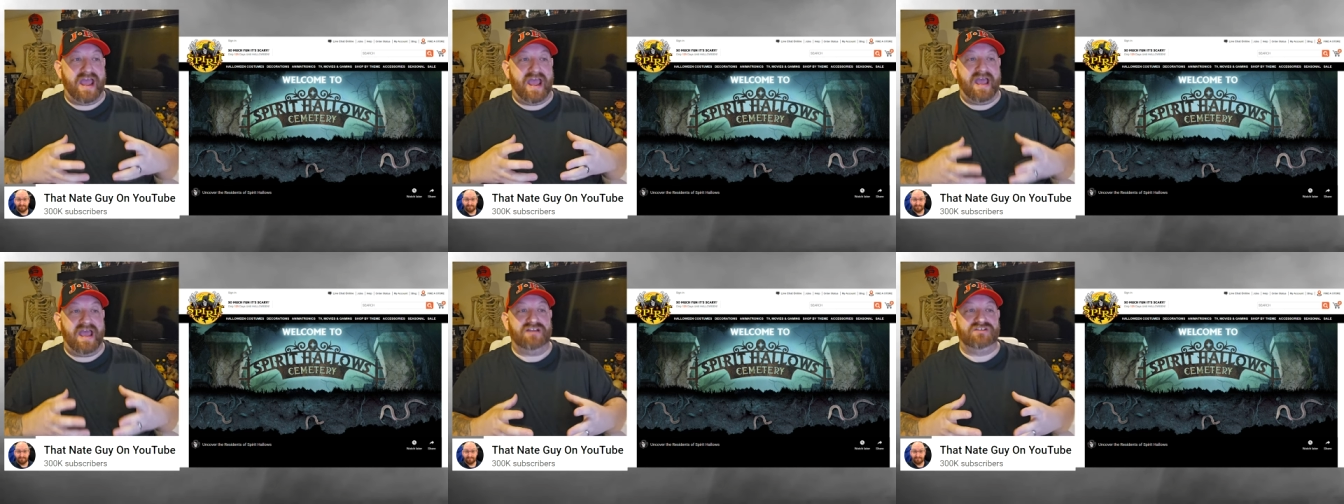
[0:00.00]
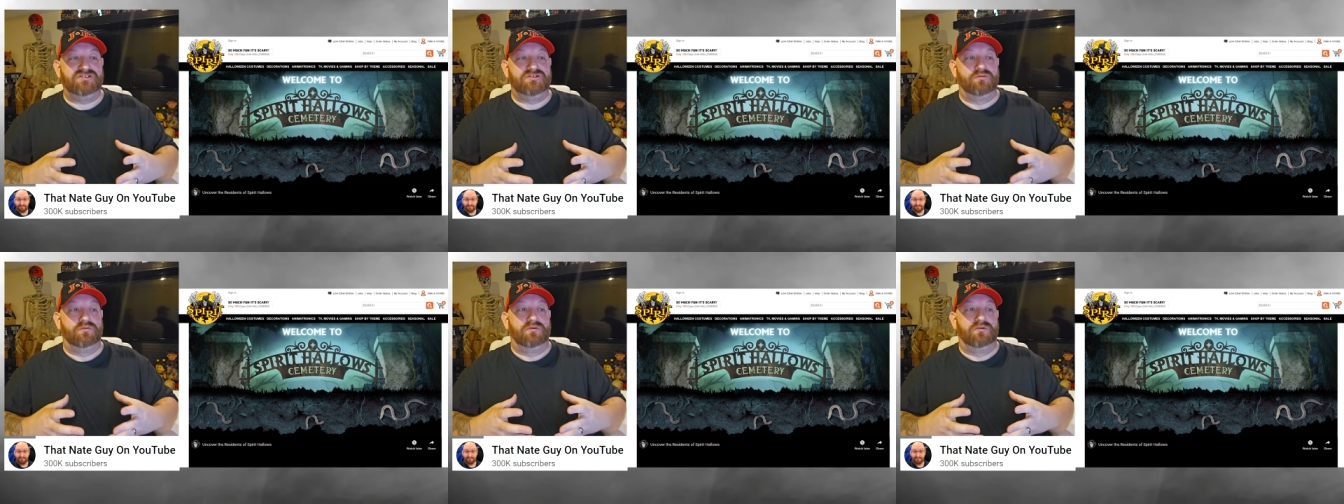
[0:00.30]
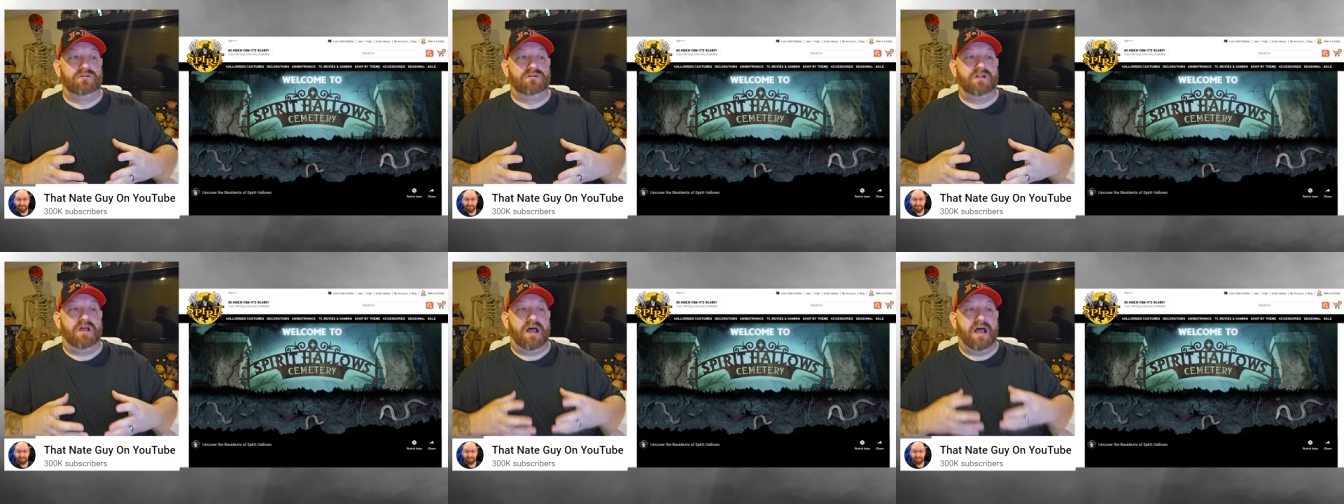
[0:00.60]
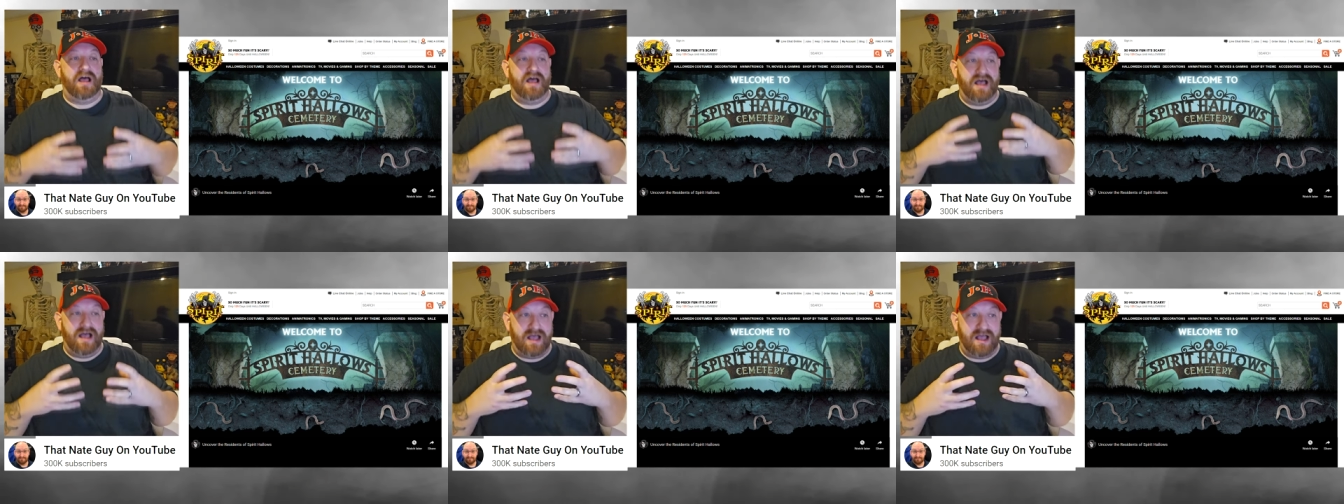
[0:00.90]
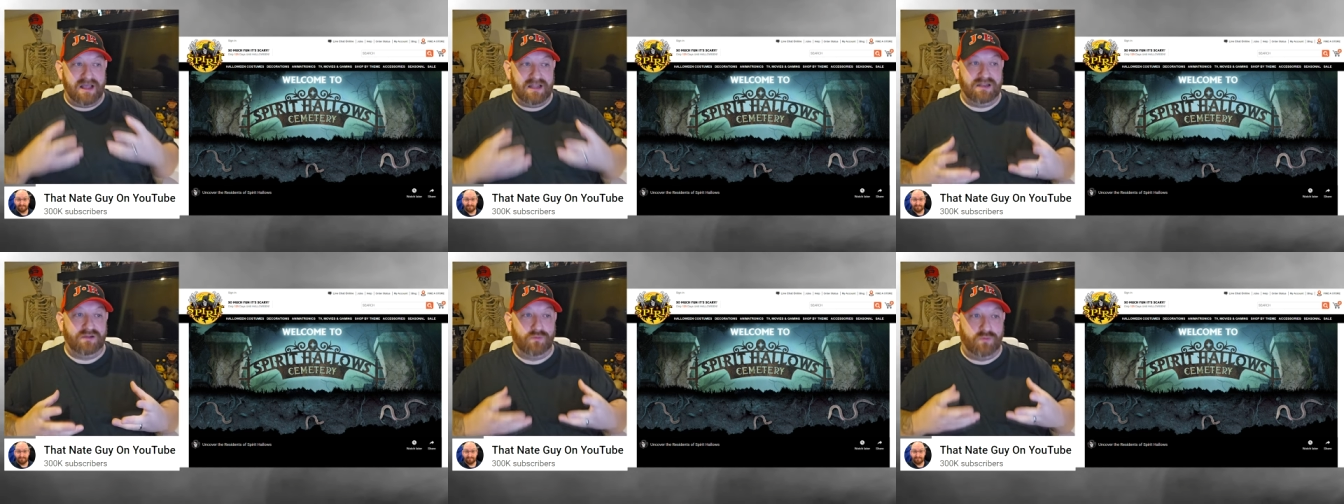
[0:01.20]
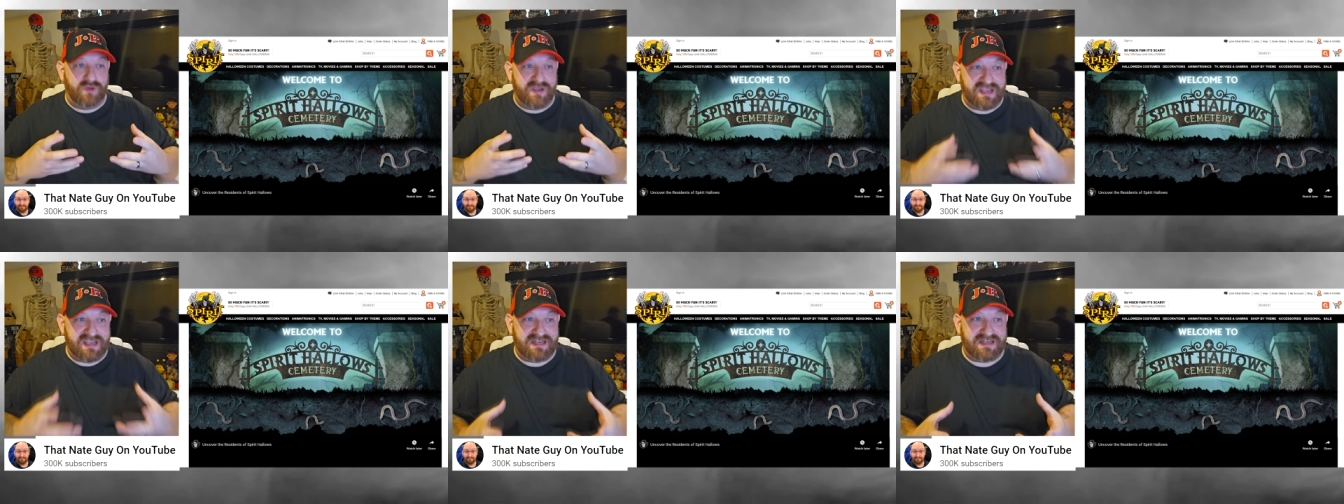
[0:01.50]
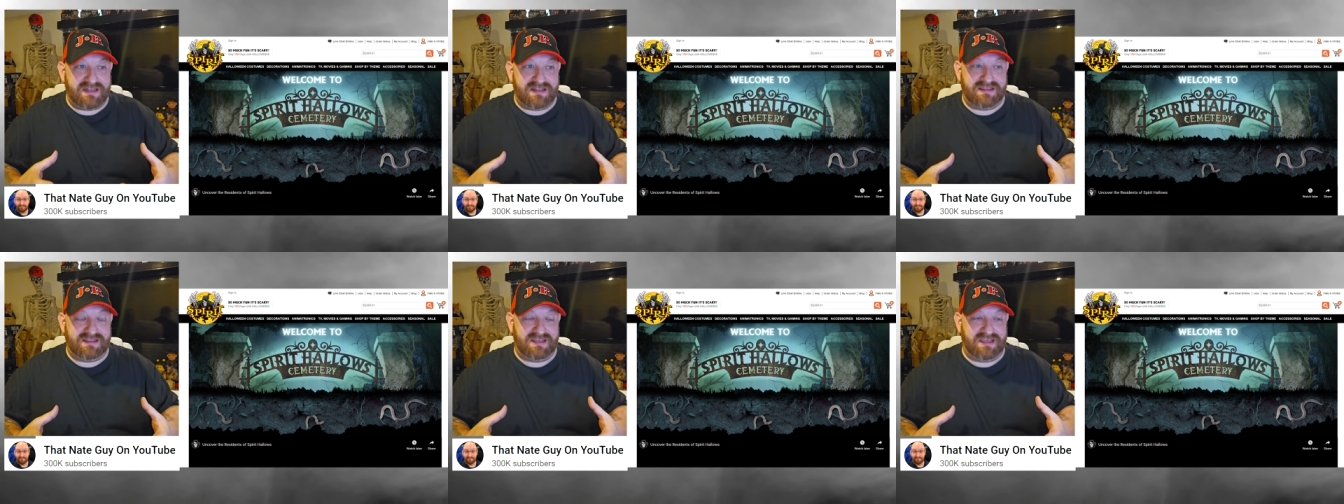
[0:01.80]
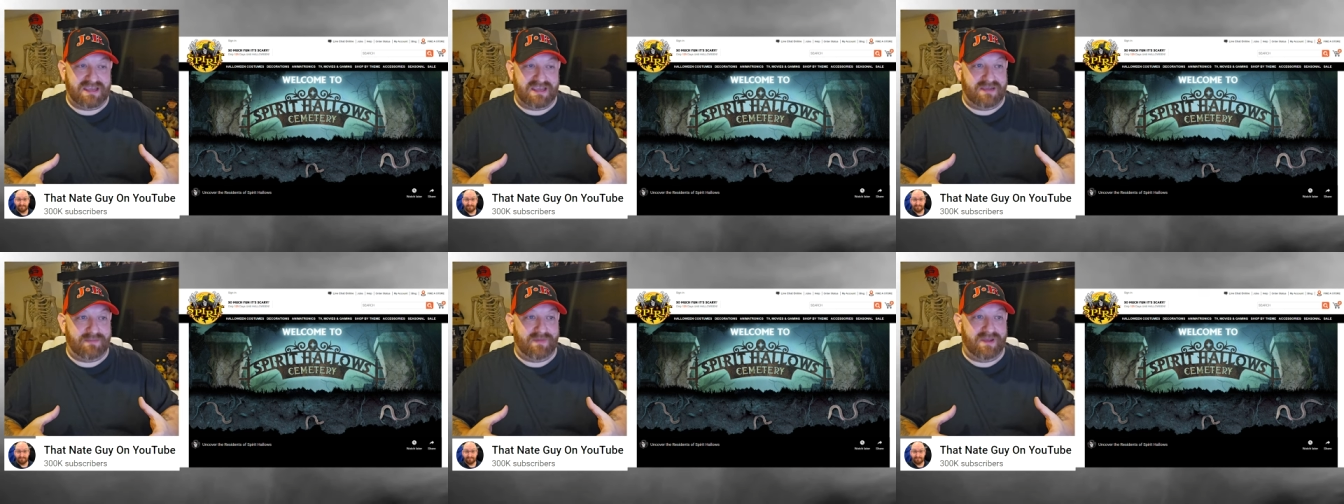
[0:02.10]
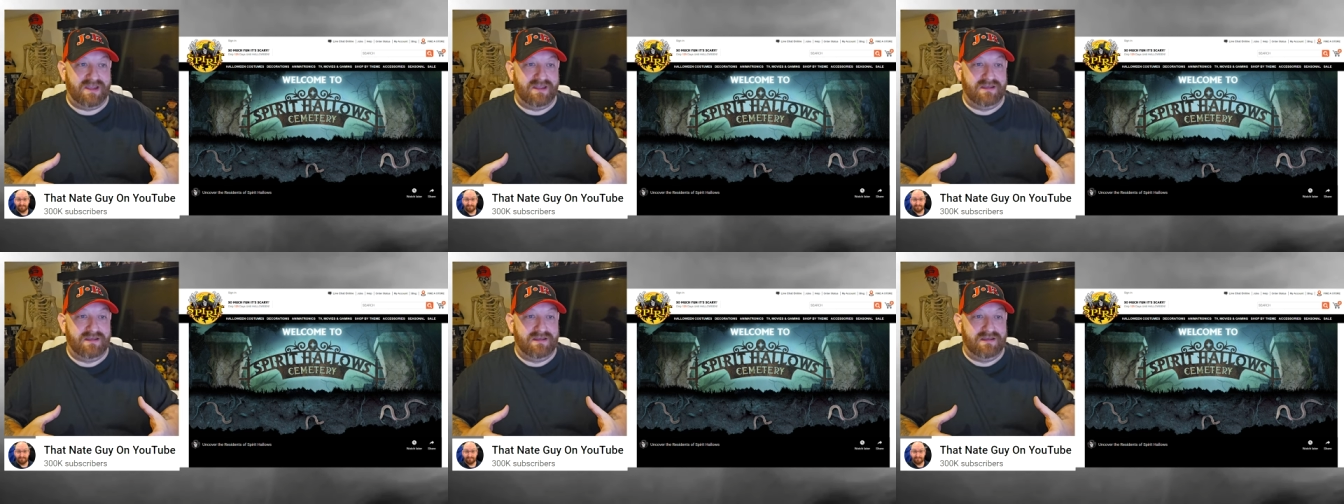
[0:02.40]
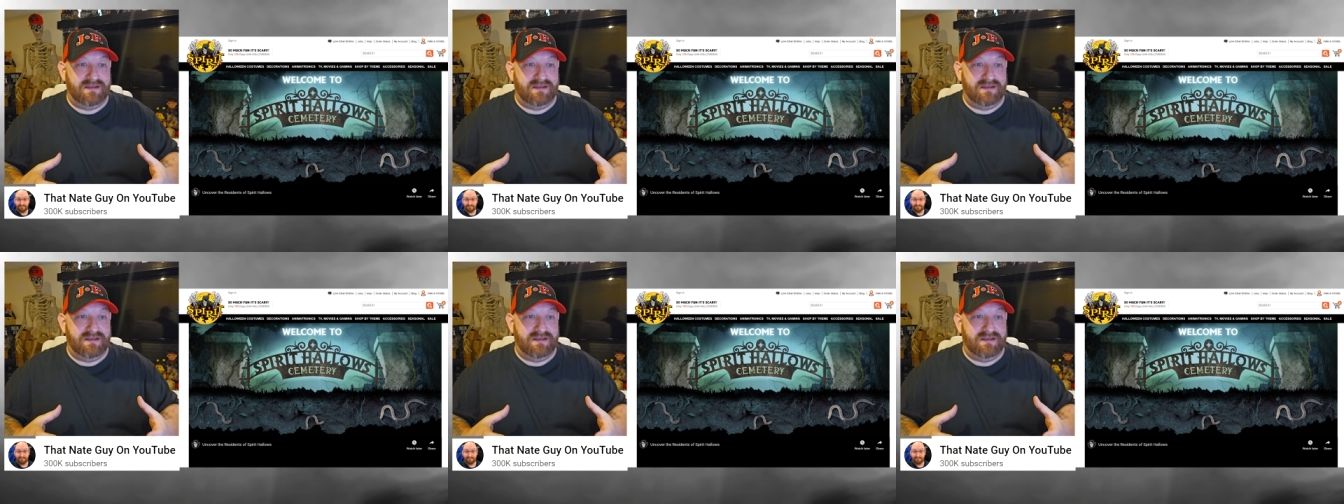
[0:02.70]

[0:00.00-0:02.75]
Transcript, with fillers: actual Halloween theme